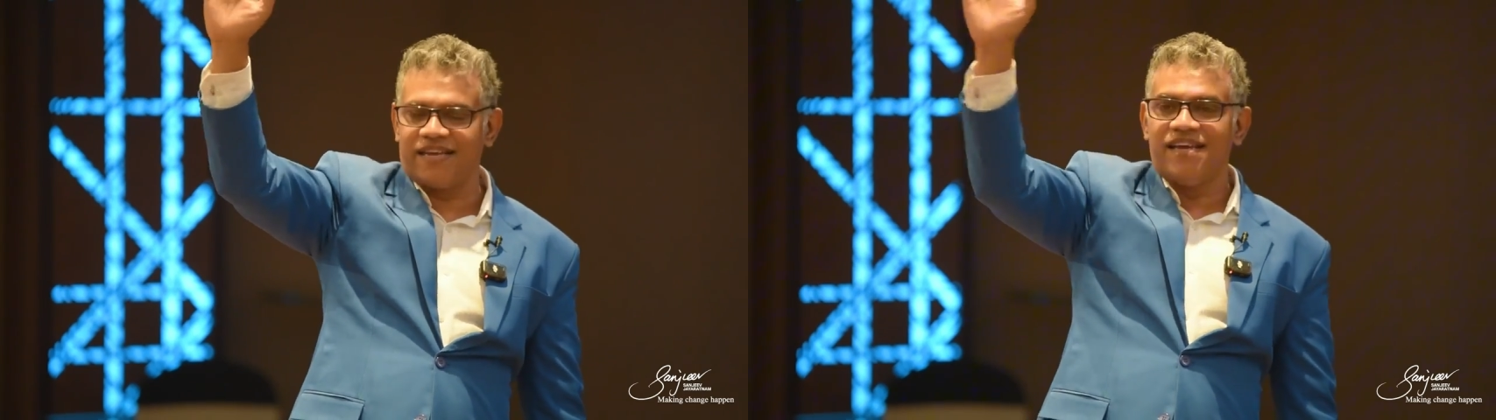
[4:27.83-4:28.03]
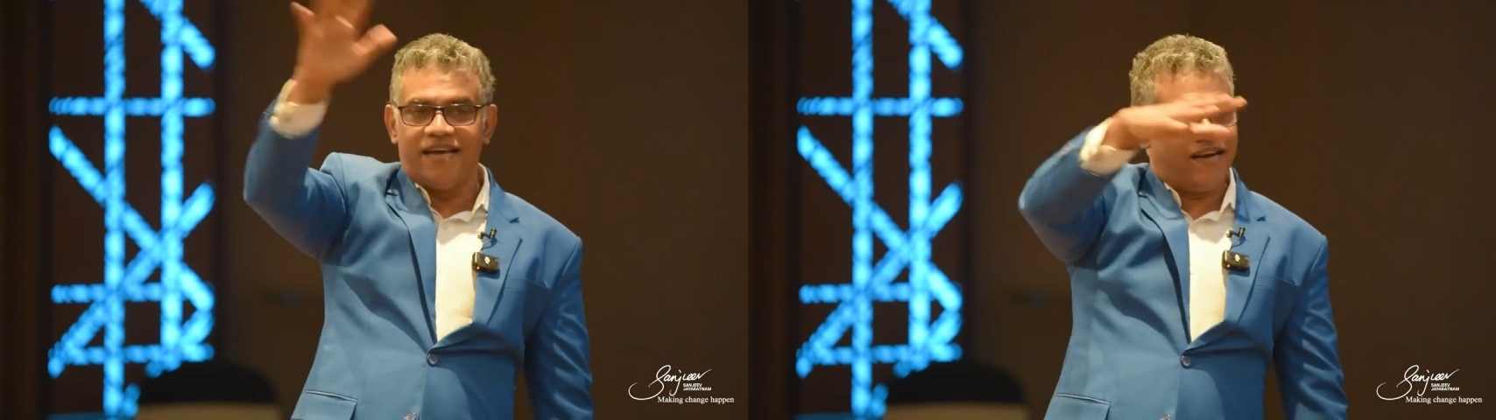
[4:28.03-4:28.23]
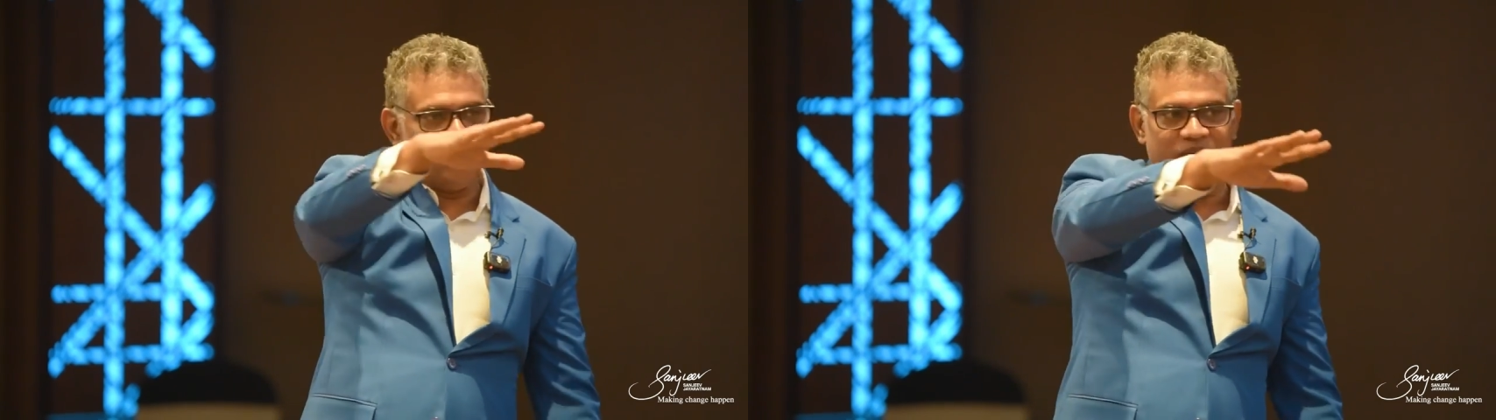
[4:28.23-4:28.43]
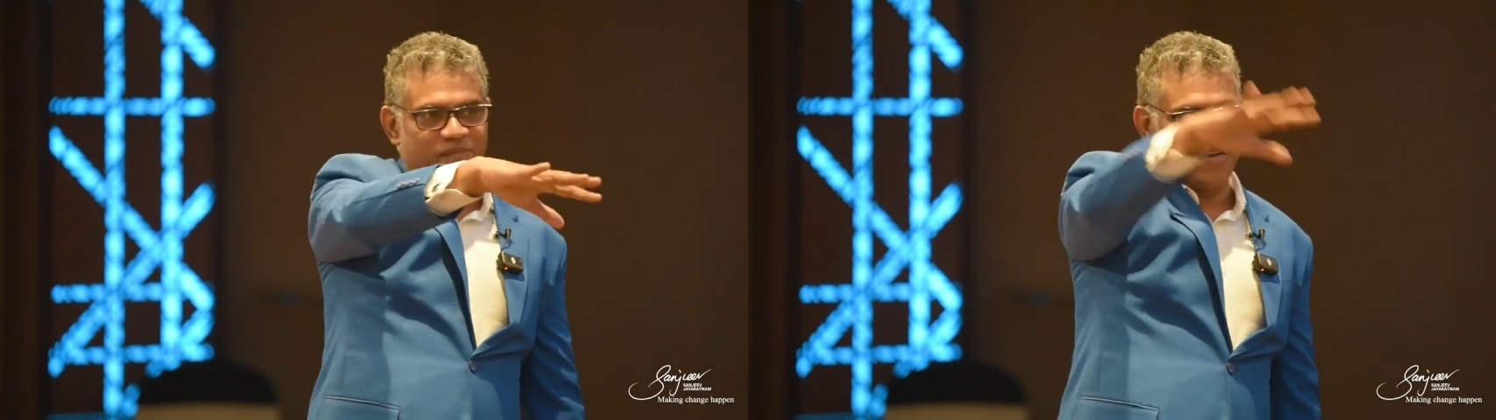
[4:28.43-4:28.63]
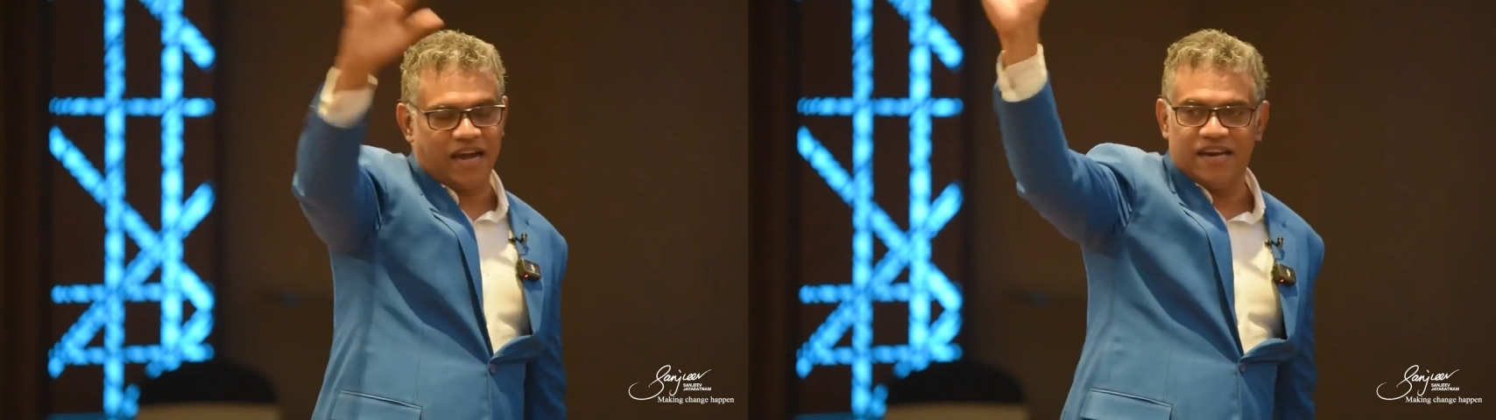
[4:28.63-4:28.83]
like, uh,
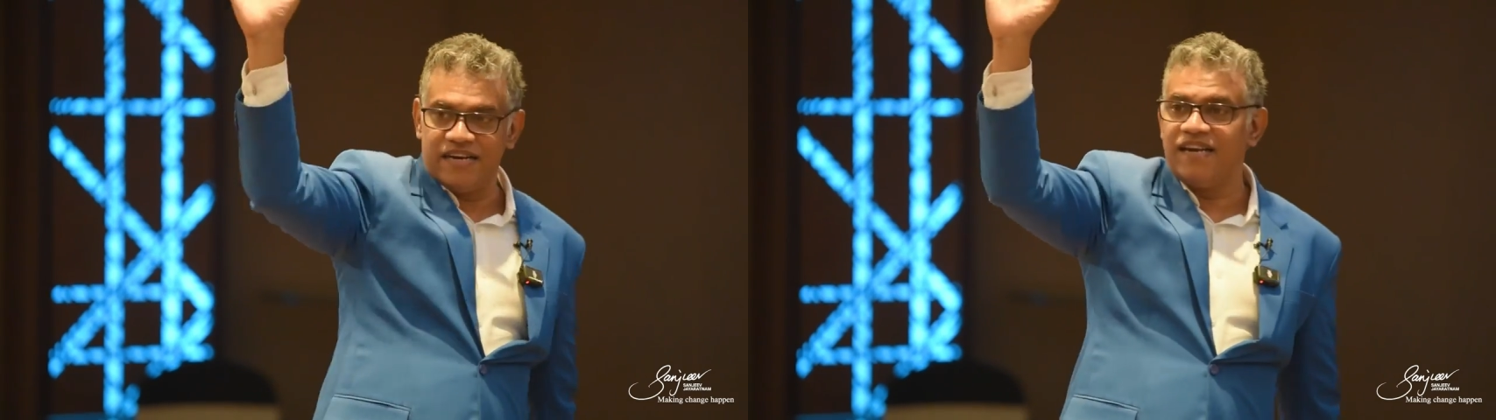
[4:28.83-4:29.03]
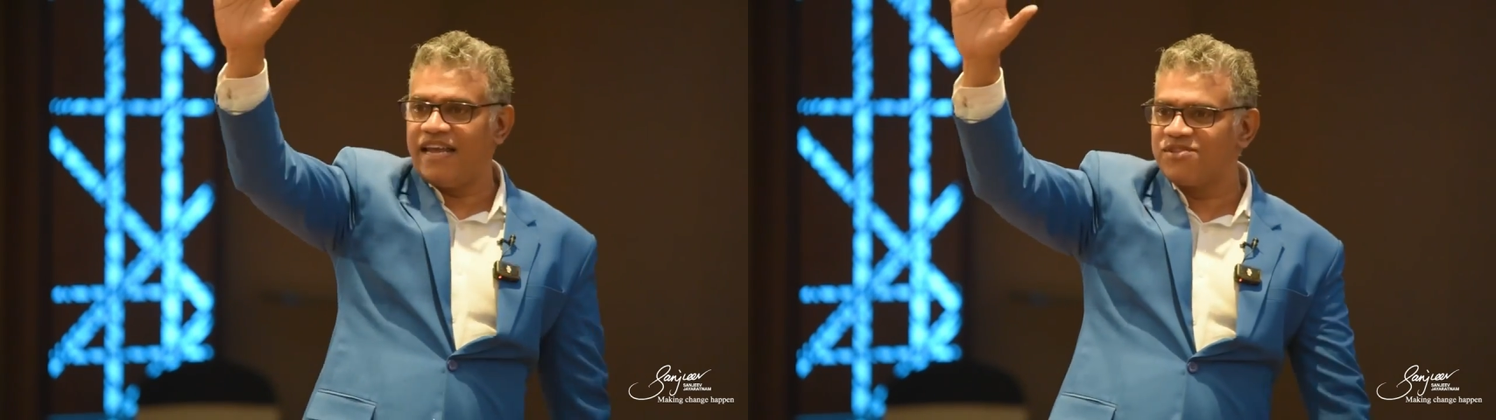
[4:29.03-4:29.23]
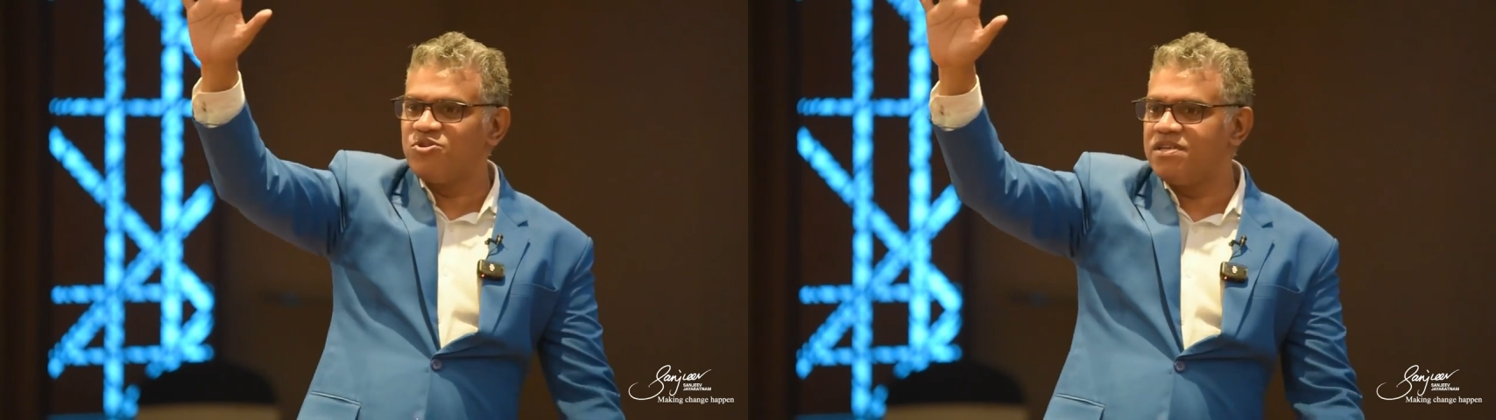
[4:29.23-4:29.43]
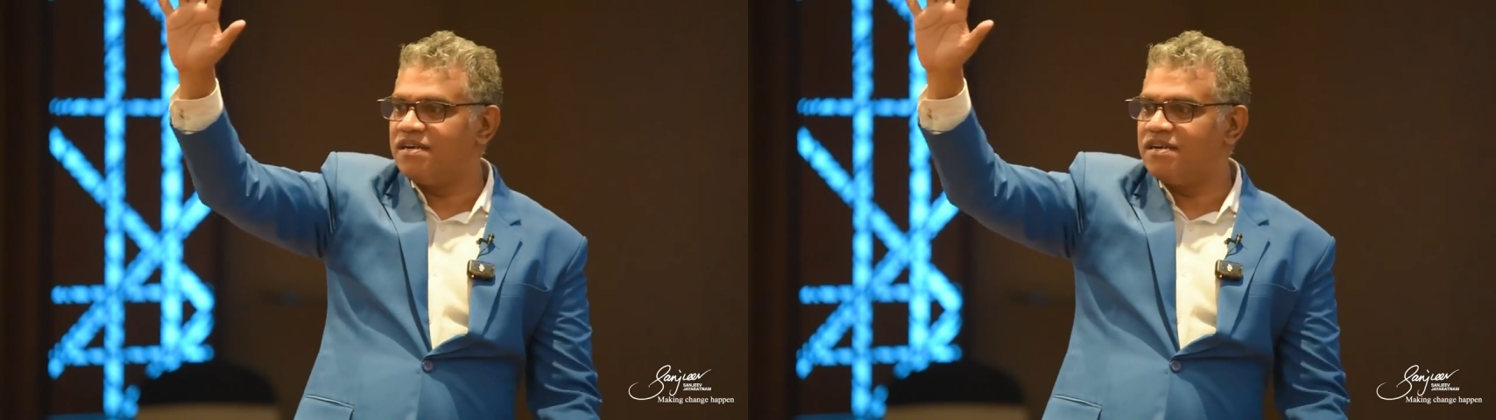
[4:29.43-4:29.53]
Kalani like